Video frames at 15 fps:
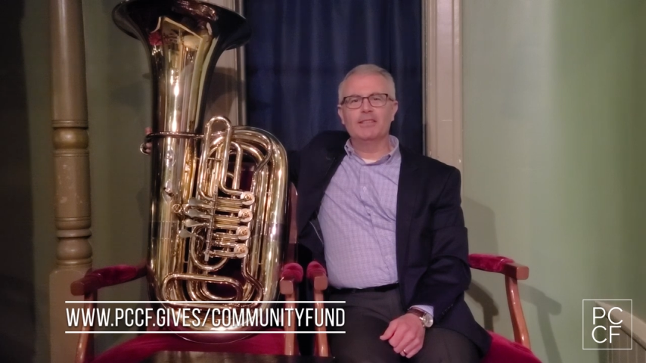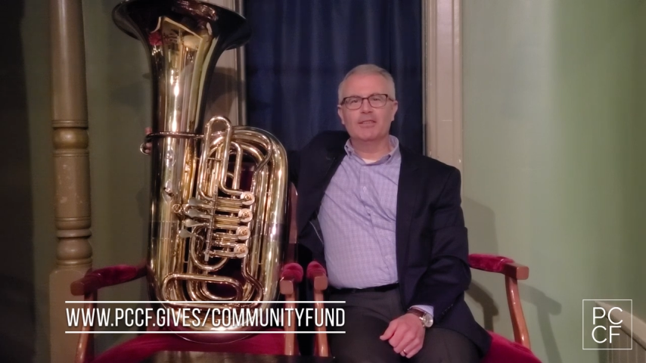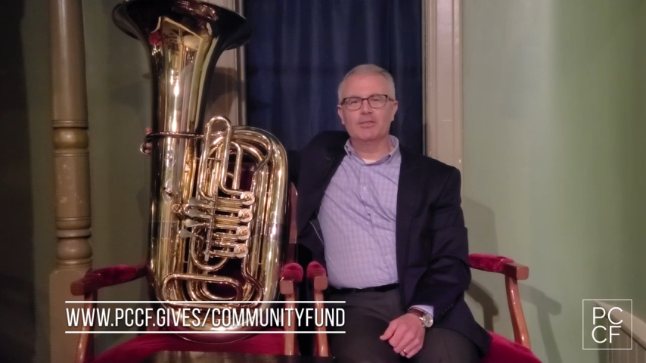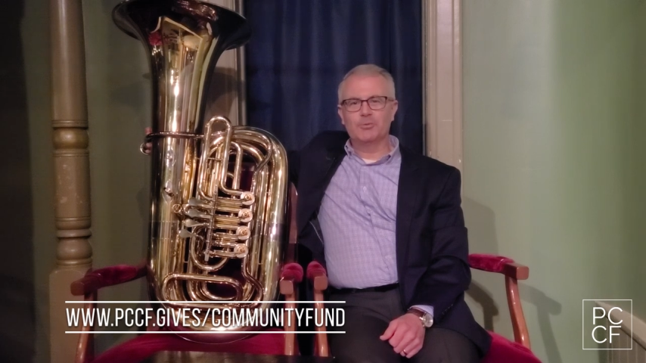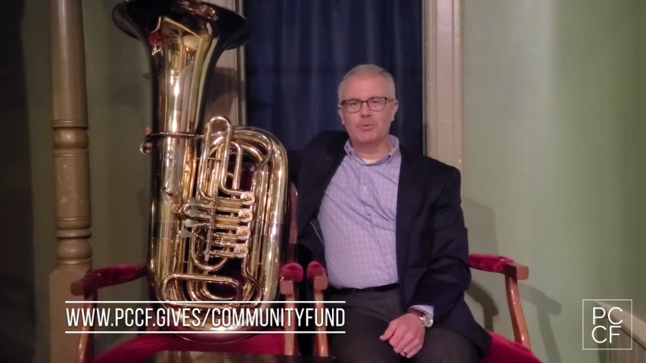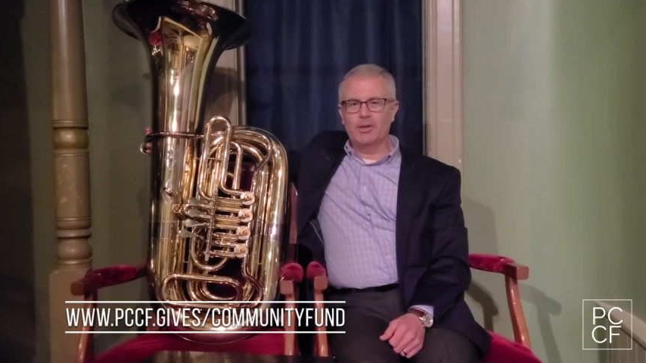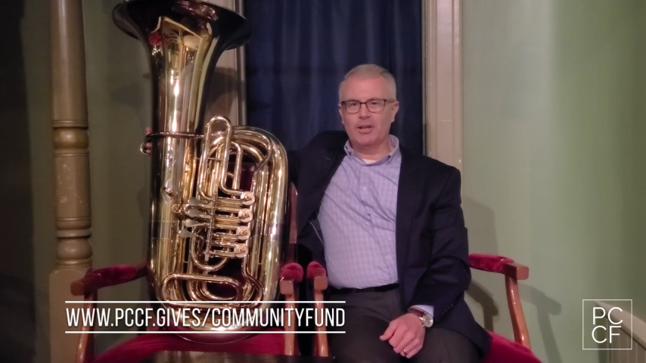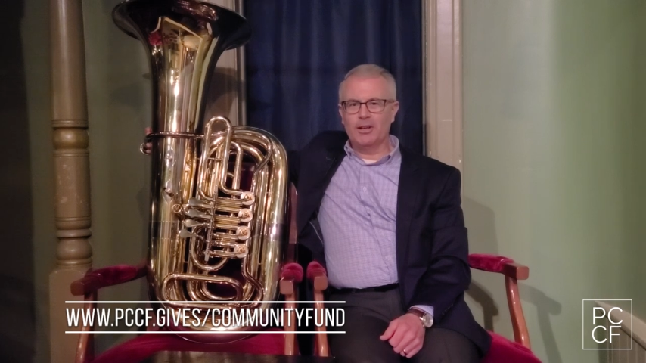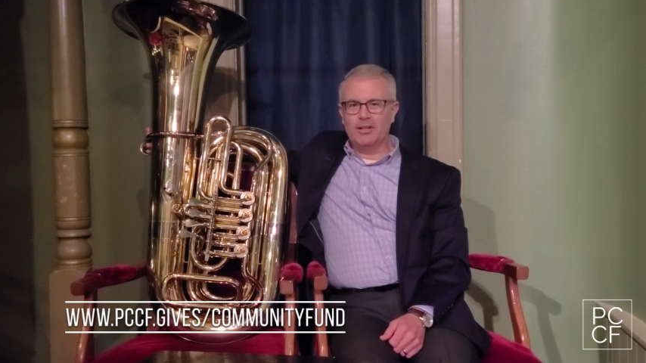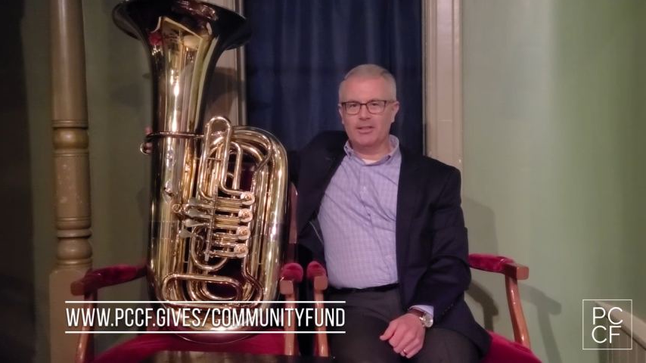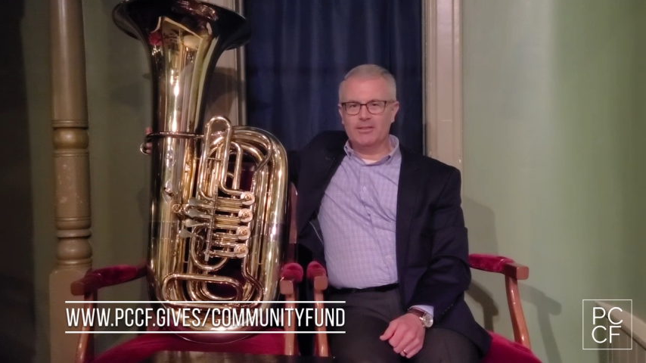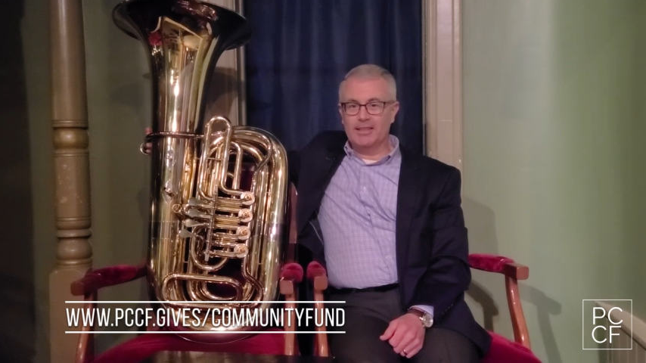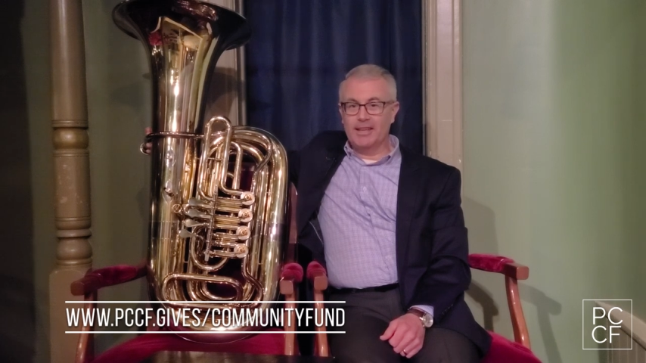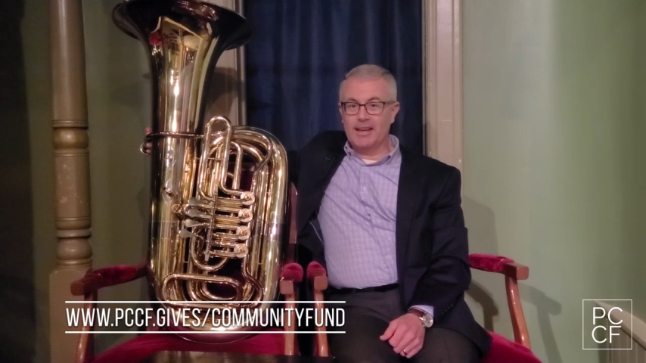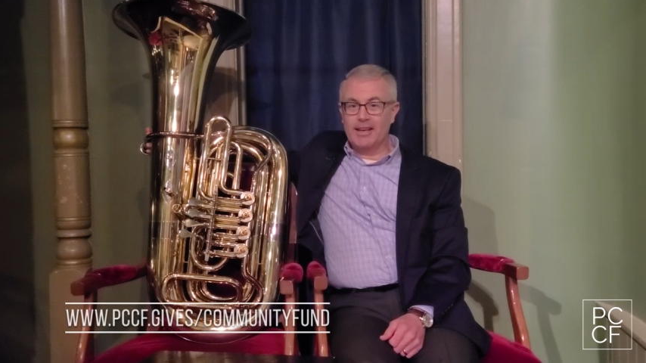as we all
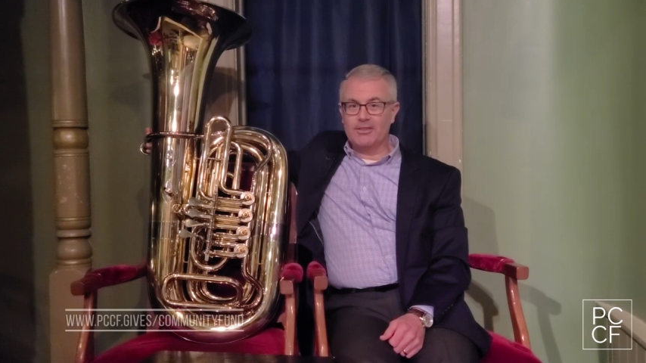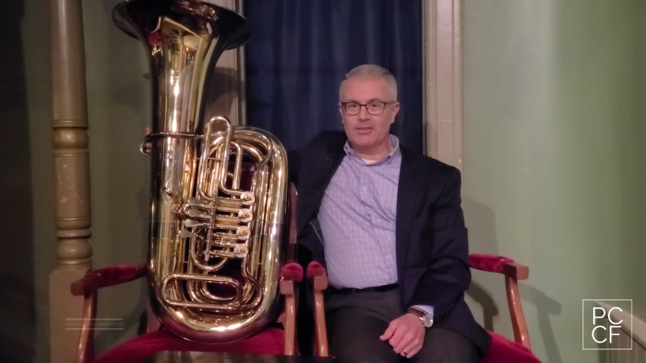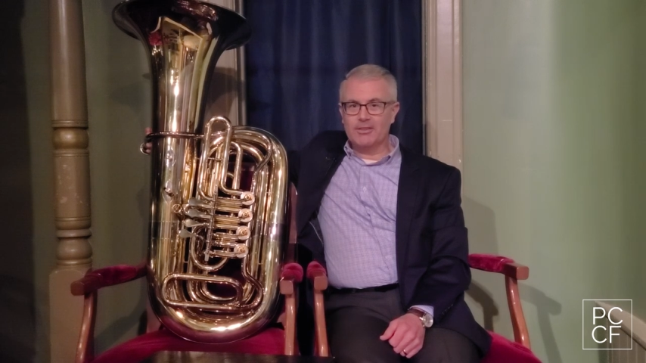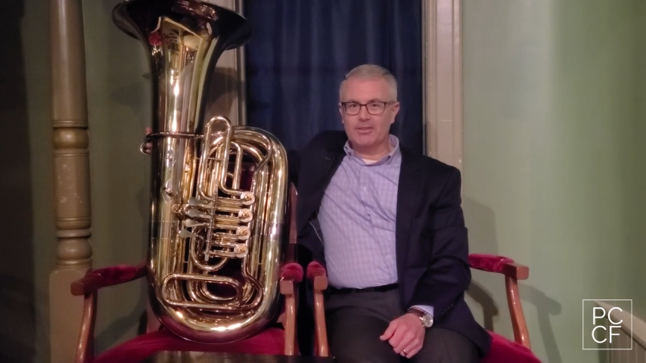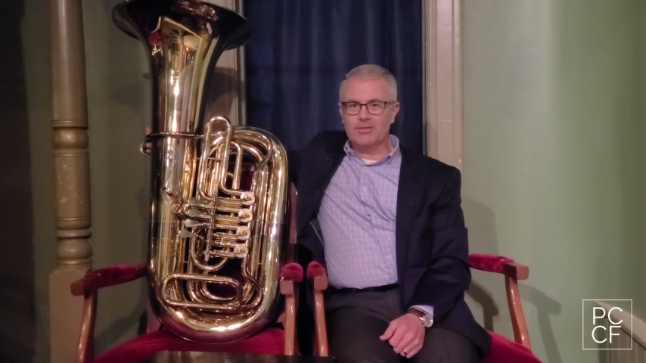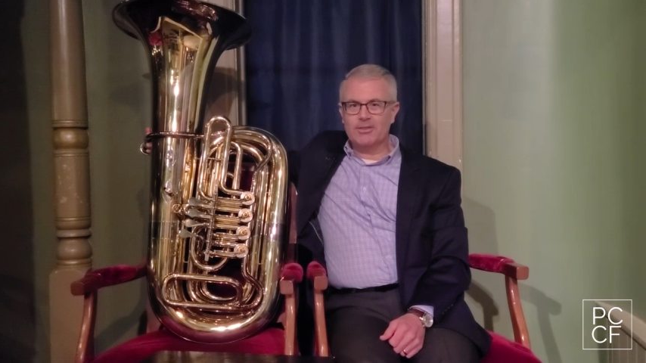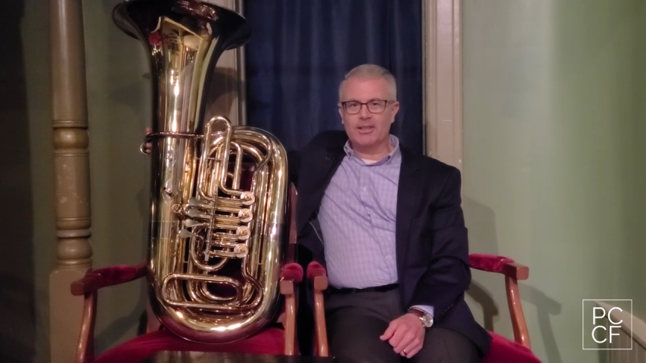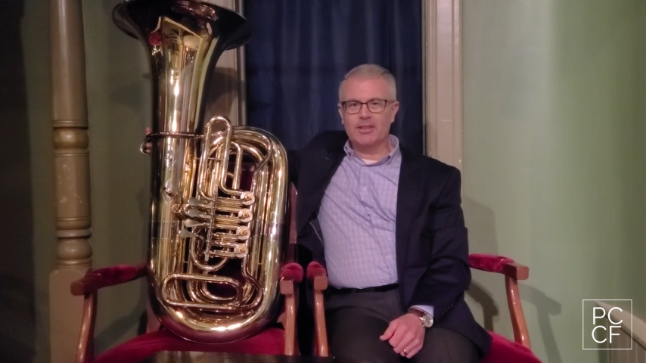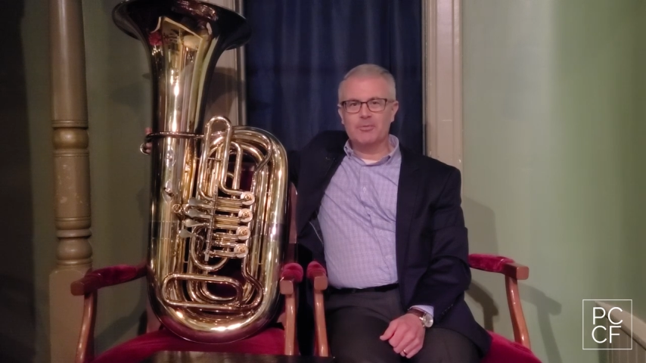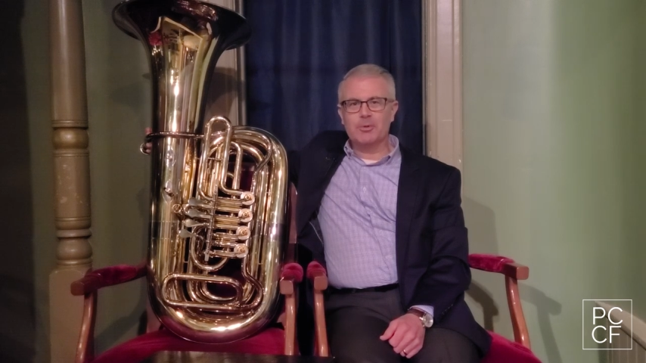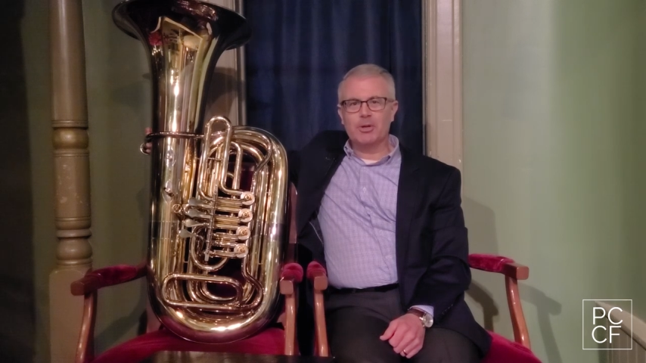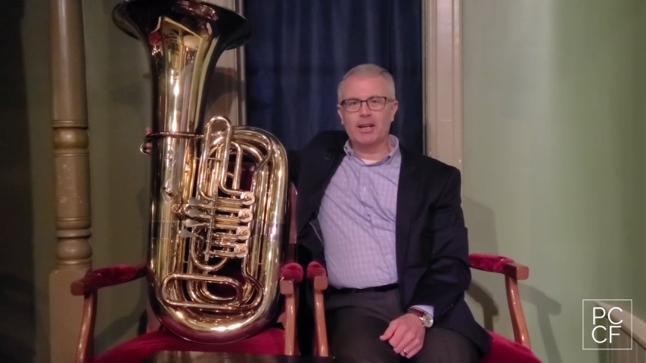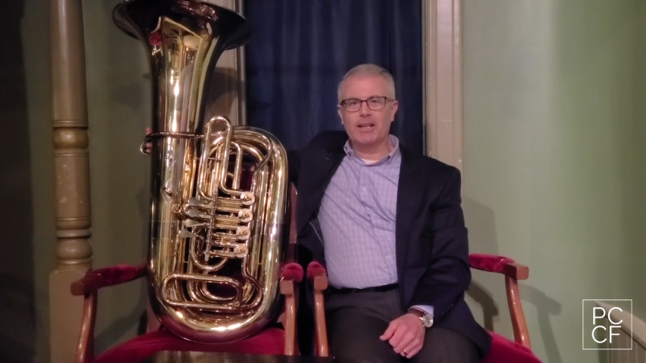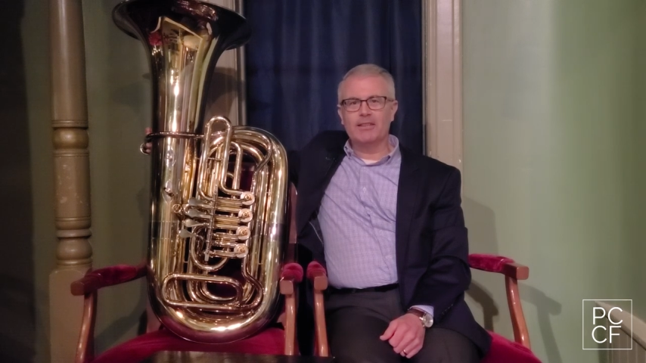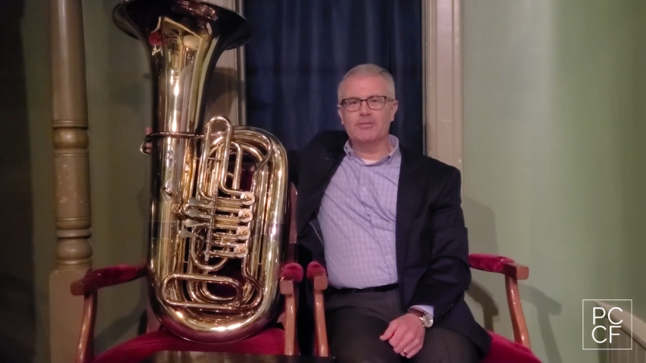together
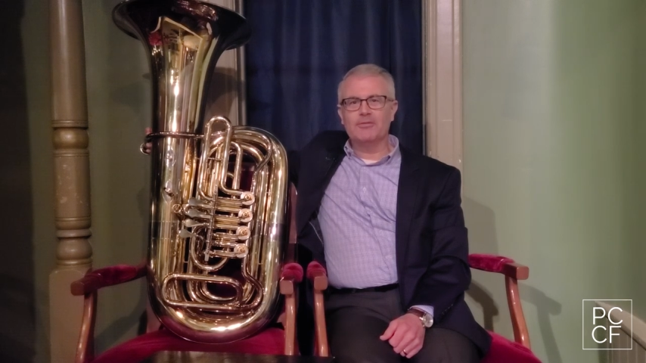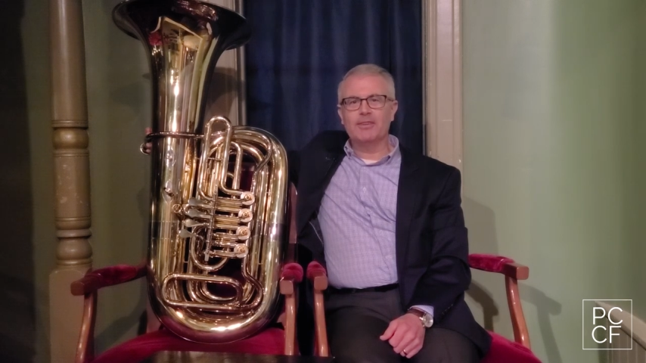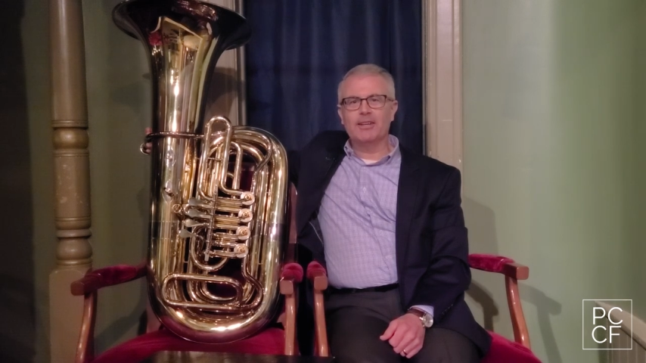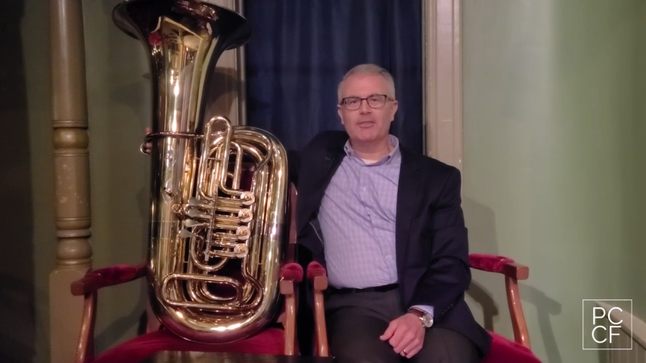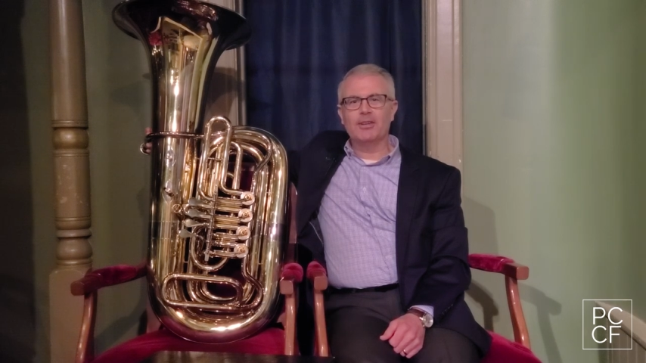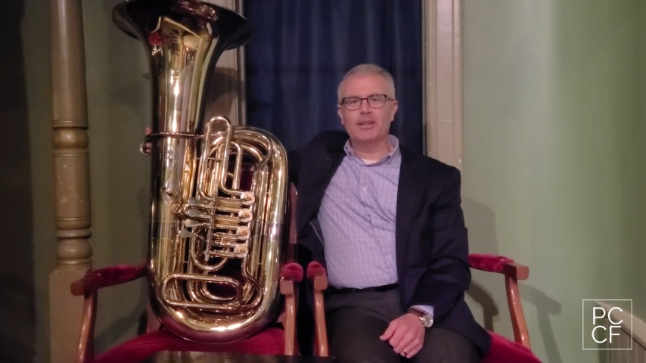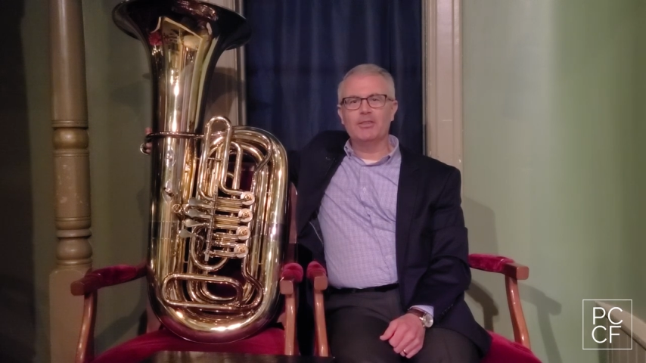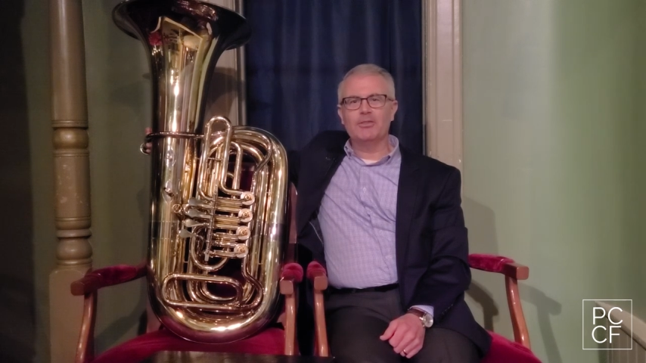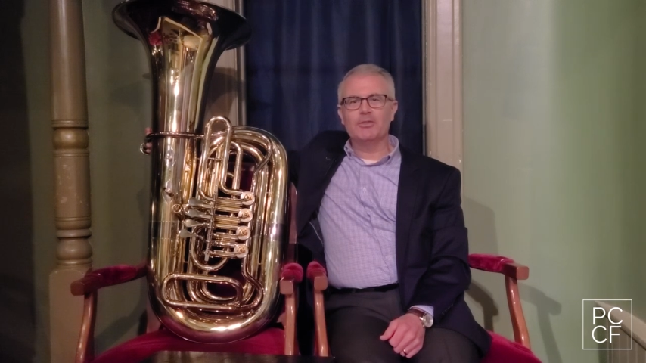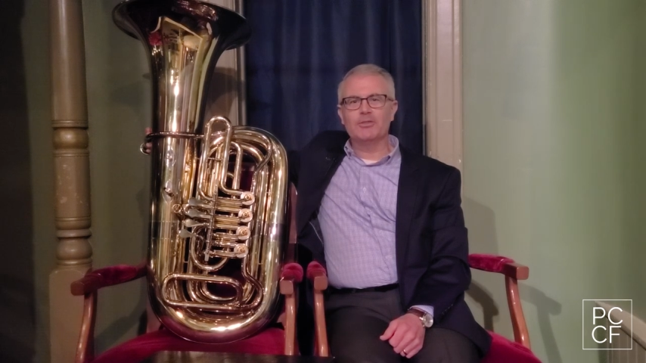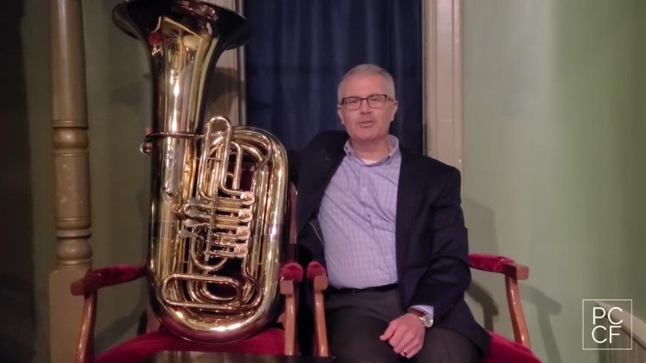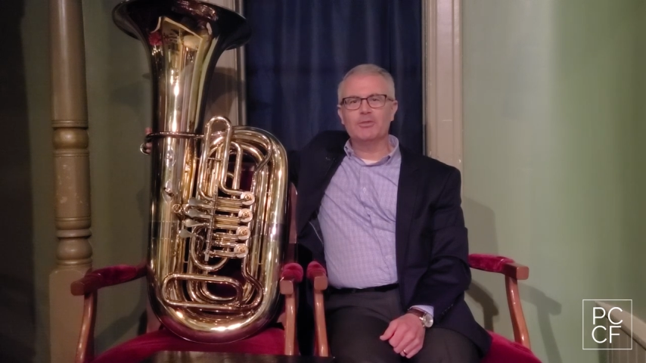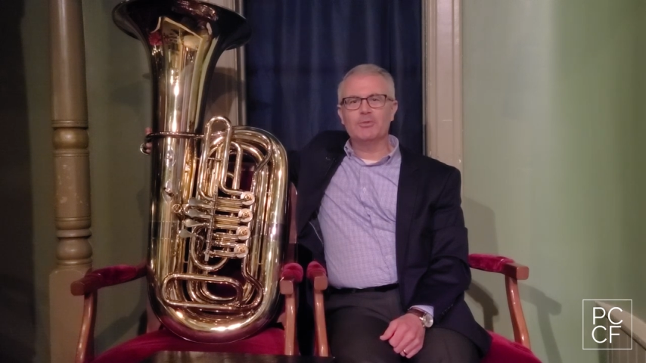celebrate the Foundation's